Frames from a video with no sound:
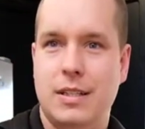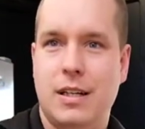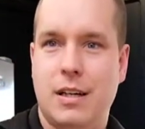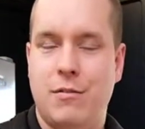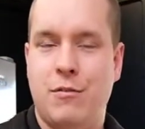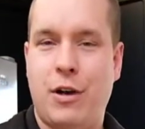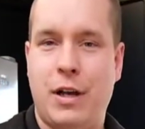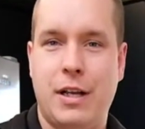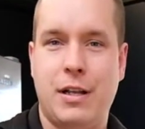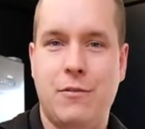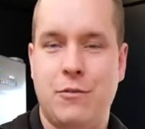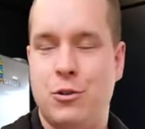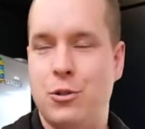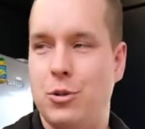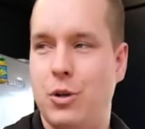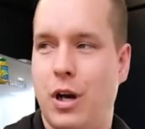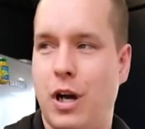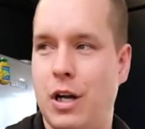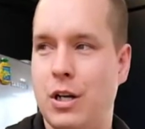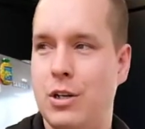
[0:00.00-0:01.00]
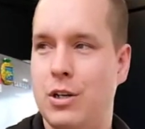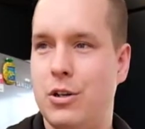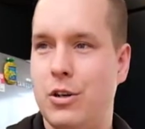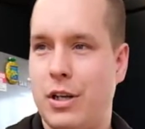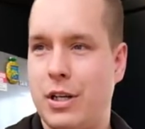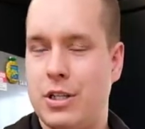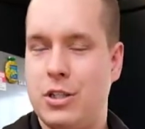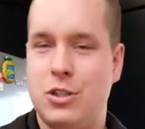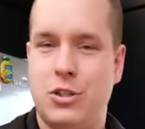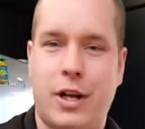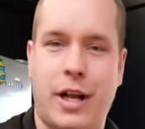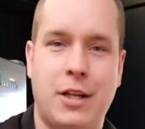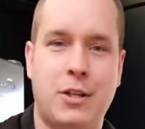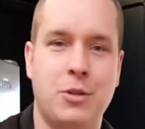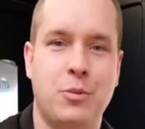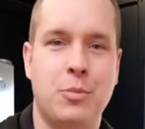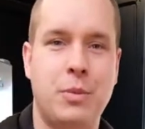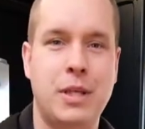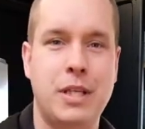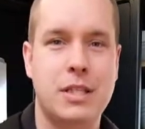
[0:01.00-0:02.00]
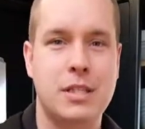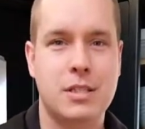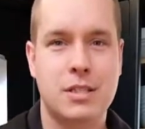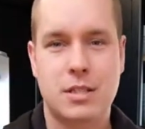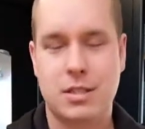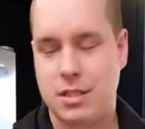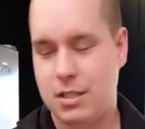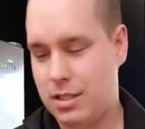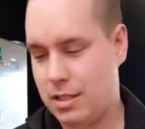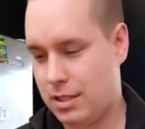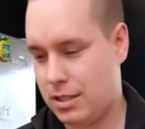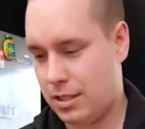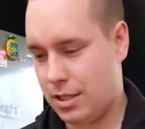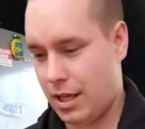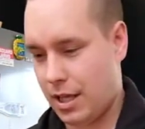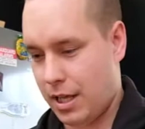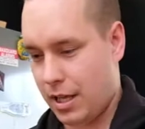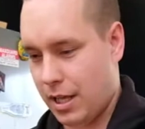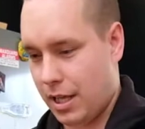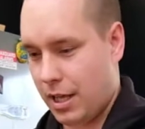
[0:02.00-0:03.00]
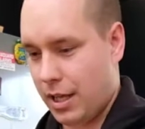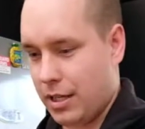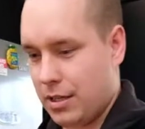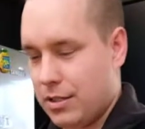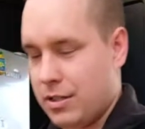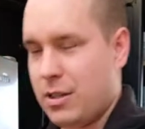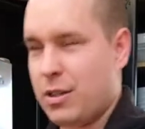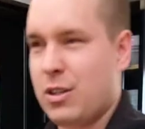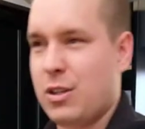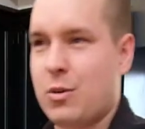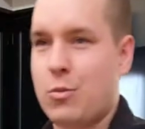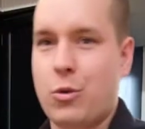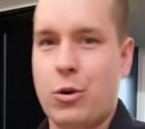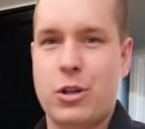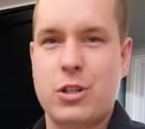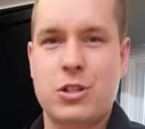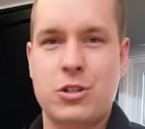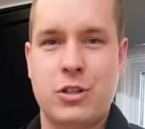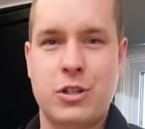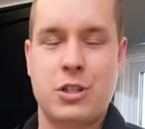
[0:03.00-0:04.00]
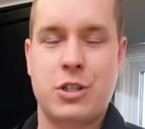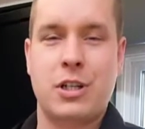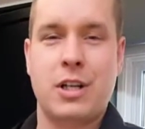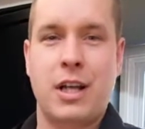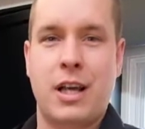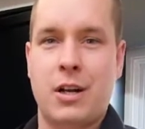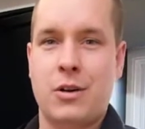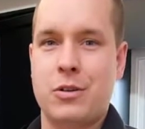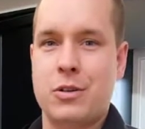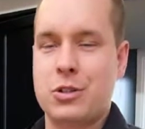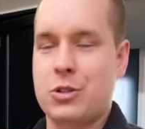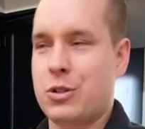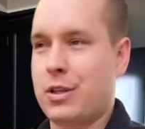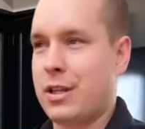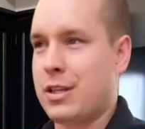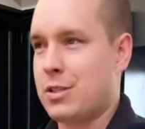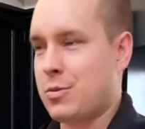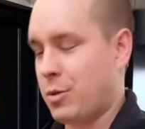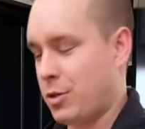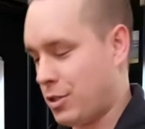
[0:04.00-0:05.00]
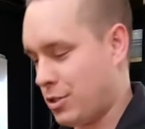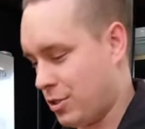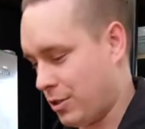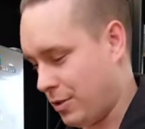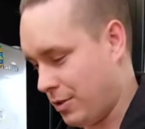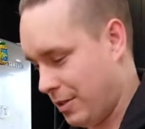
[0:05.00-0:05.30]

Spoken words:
Find if you under extract your beans, they're a little more astringent, and I don't enjoy that as much. So.